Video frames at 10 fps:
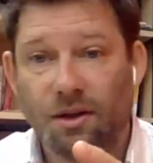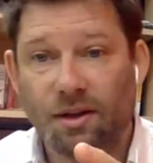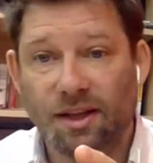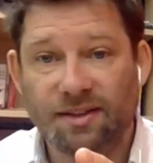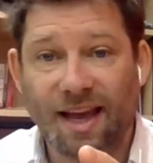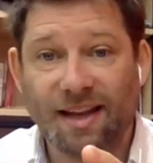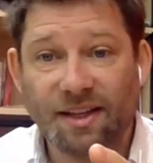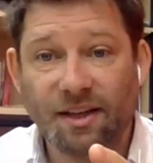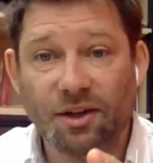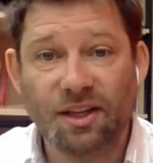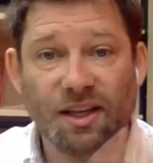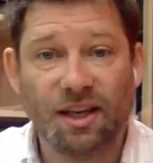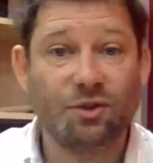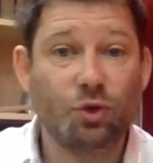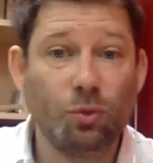There's Antigone
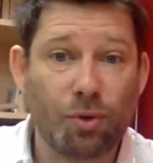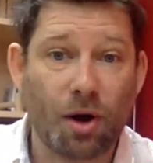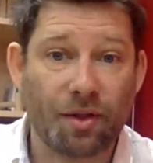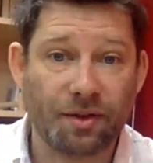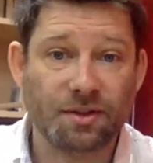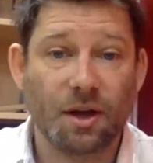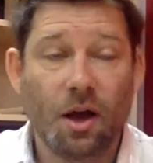and two brothers.